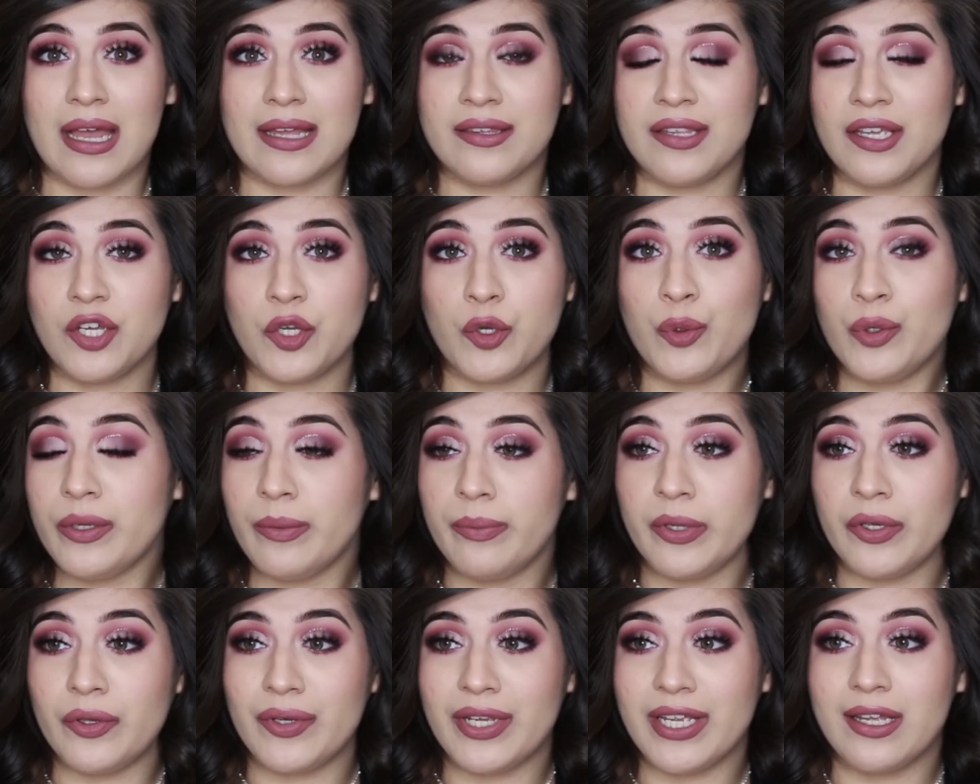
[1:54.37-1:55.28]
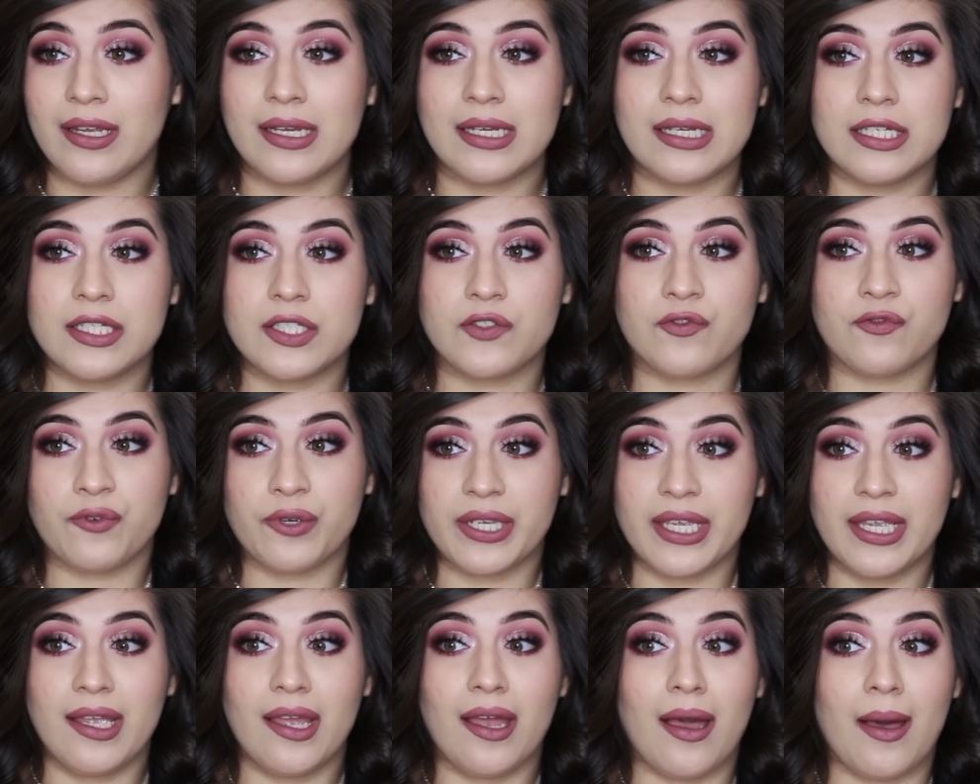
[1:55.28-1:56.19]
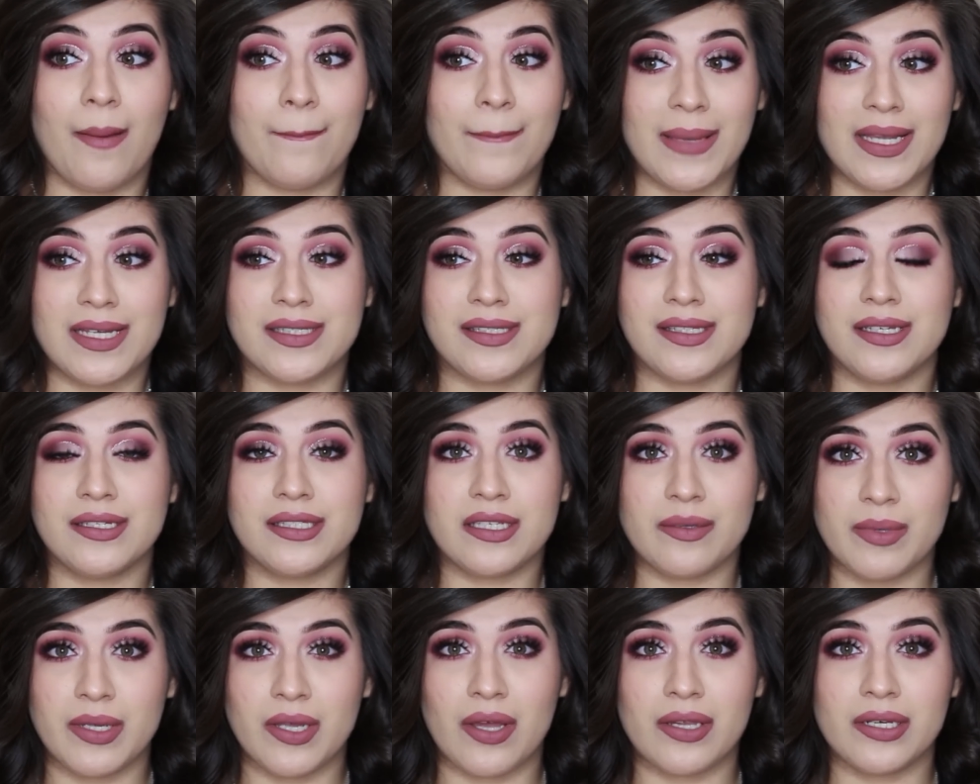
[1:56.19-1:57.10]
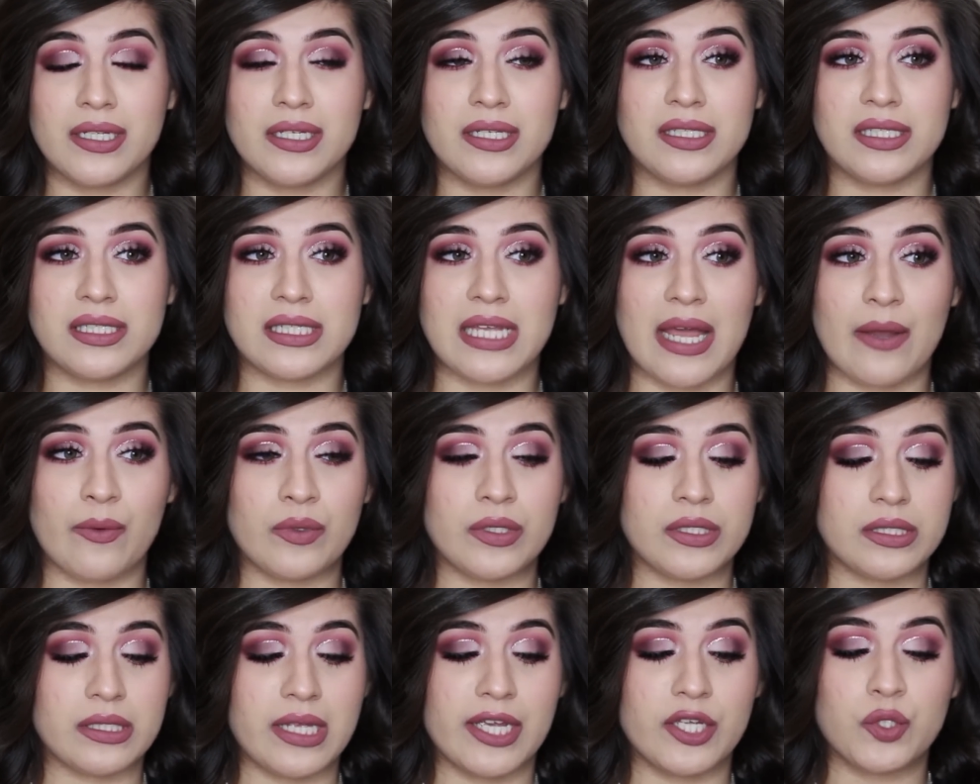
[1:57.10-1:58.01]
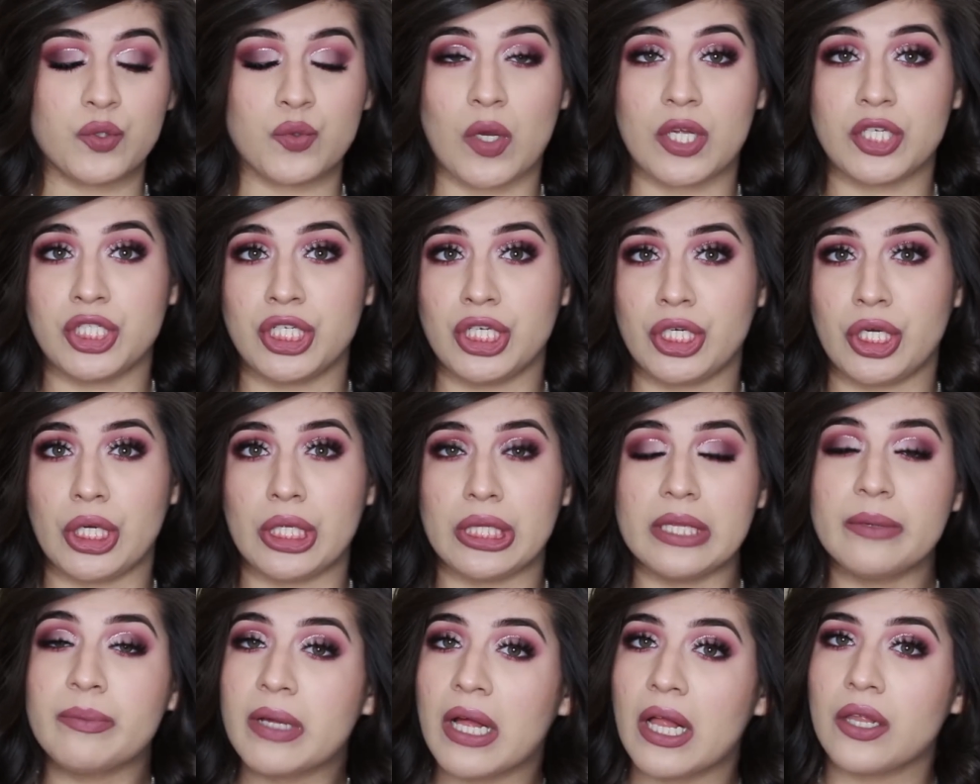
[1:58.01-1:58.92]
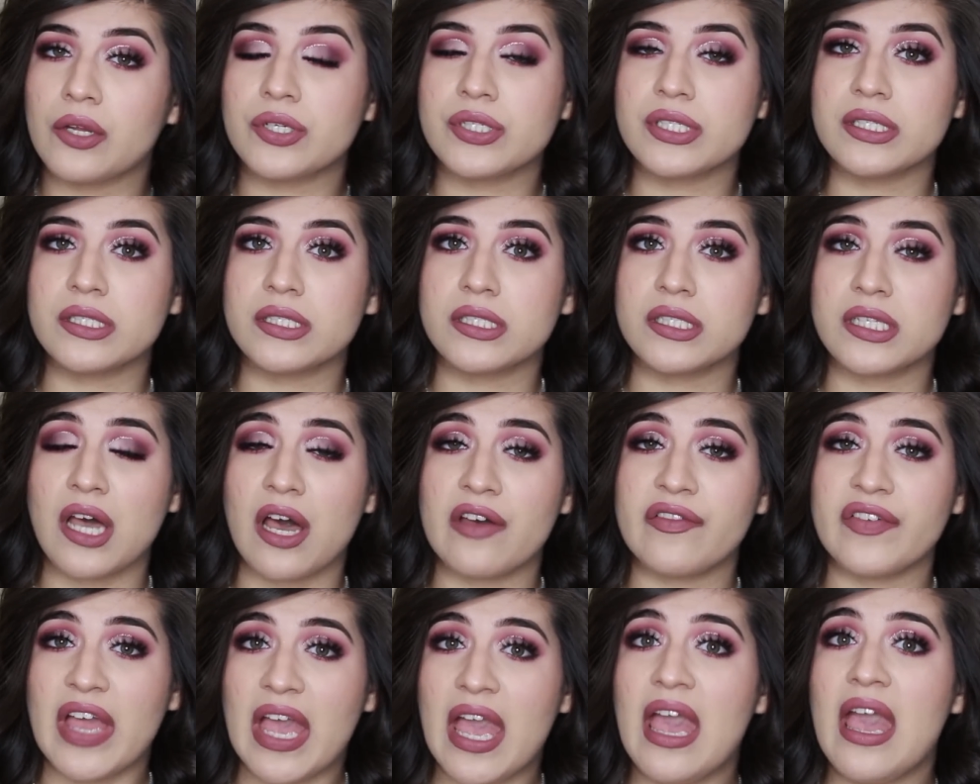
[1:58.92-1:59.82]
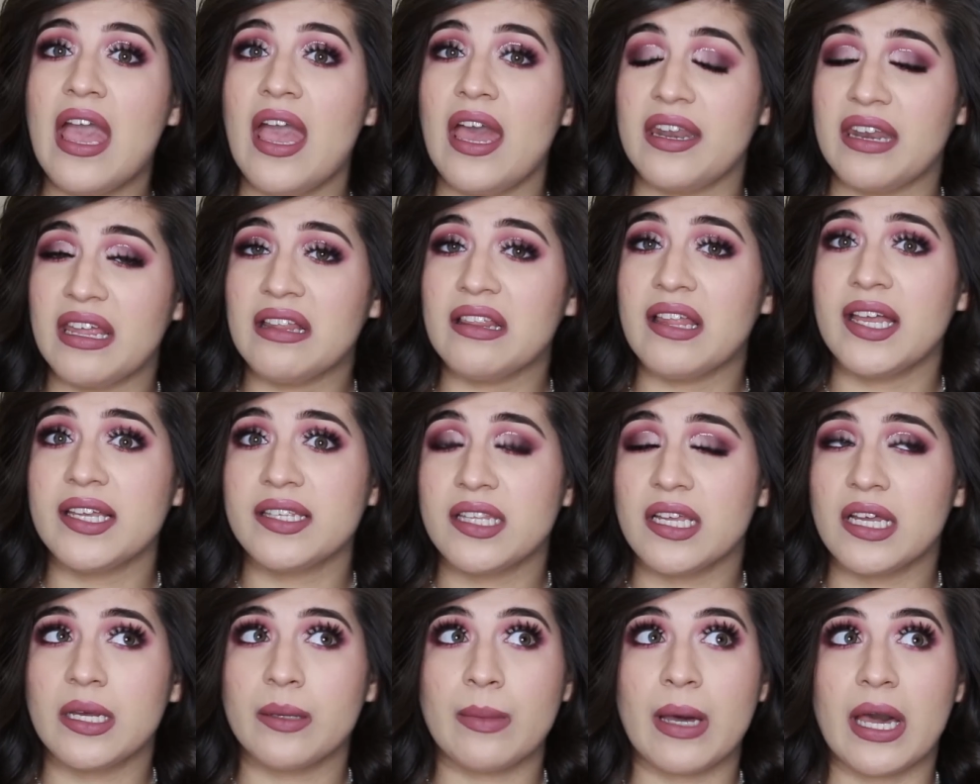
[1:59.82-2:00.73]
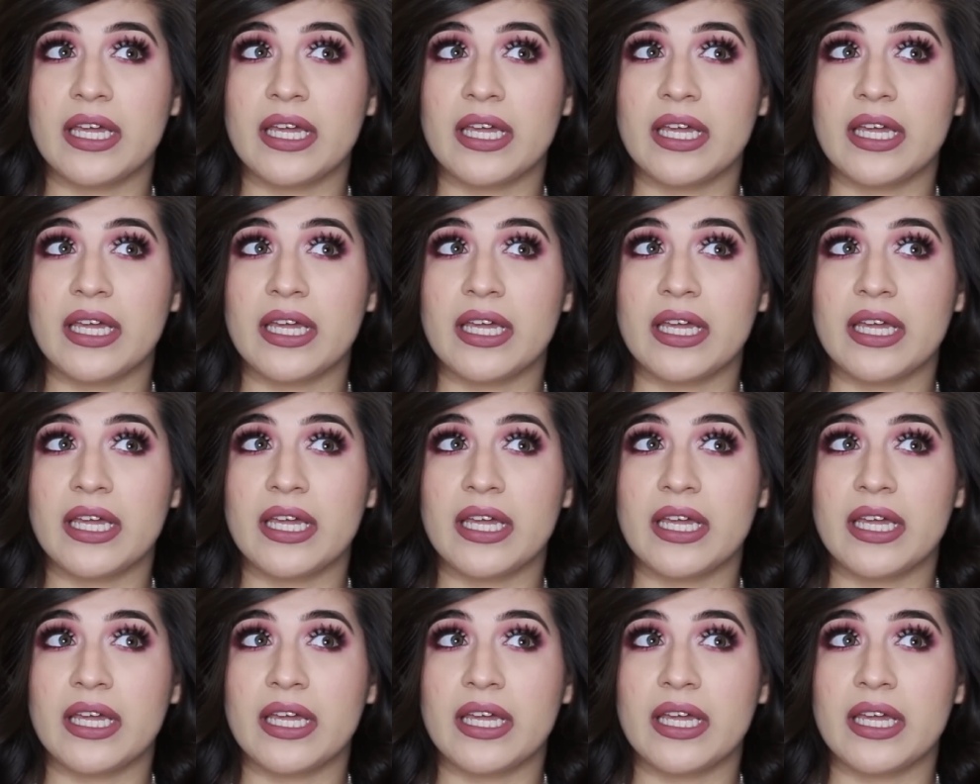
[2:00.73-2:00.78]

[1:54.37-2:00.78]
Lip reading: I think Huda Beauty is freaking amazing, to be honest. I was like swatching her lip colors and stuff and I like them.